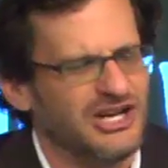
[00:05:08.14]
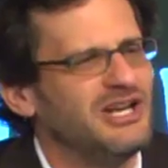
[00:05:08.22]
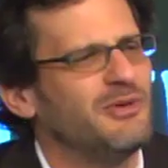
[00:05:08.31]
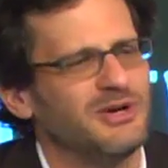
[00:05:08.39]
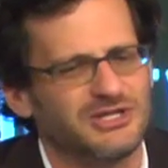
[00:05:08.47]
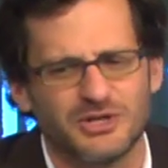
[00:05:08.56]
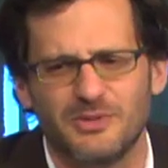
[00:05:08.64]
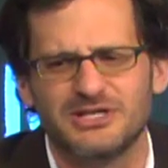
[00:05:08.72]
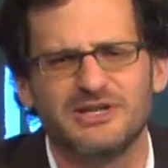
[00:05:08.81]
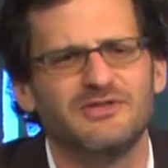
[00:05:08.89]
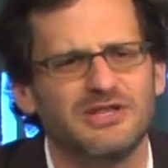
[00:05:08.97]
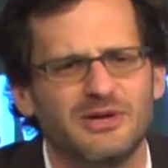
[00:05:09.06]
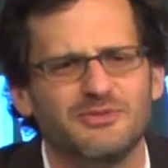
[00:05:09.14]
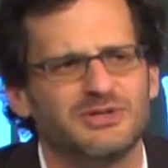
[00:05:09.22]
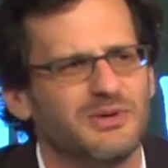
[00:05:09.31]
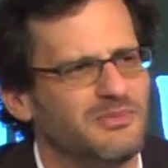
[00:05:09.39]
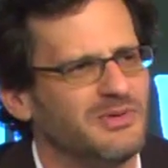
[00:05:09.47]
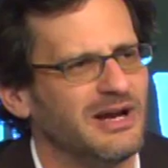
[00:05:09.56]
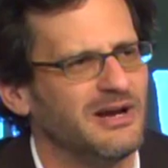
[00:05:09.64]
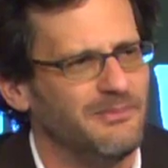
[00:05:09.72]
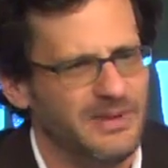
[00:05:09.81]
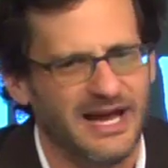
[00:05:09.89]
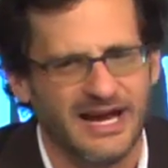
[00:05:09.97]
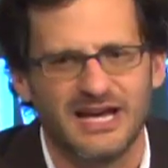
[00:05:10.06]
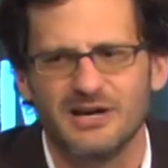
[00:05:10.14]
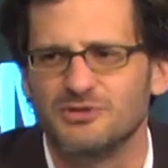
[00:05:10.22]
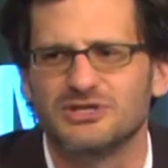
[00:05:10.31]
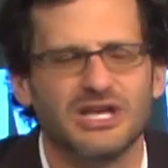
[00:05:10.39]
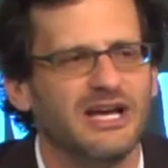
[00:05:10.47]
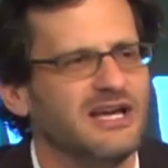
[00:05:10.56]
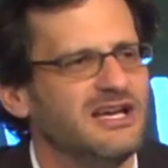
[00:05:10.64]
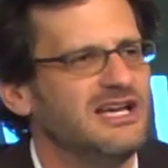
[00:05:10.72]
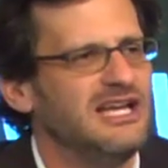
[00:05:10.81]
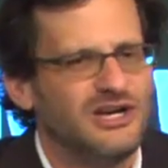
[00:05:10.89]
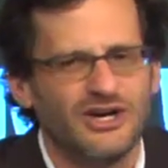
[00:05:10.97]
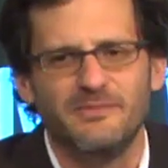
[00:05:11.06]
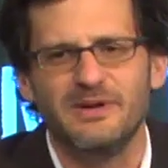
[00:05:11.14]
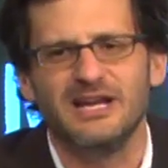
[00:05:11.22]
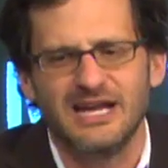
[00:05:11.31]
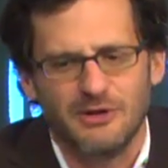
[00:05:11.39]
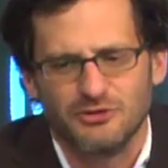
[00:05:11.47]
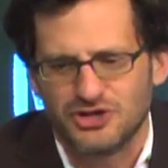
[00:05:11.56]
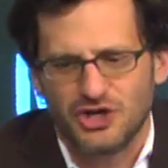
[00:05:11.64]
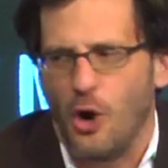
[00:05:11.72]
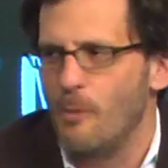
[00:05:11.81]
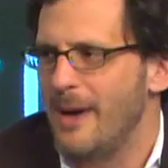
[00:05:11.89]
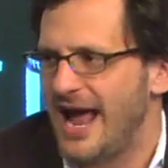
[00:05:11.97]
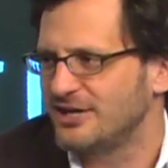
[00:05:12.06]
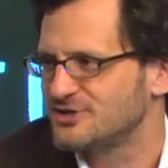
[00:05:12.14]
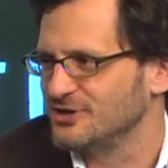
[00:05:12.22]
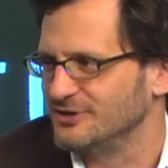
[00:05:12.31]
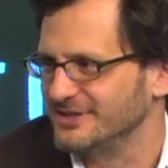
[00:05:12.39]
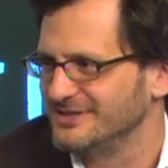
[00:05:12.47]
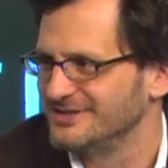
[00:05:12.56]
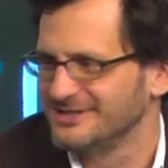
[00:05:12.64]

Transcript: It wasn't so much even that he was big. It was he could have been. He was so masculine.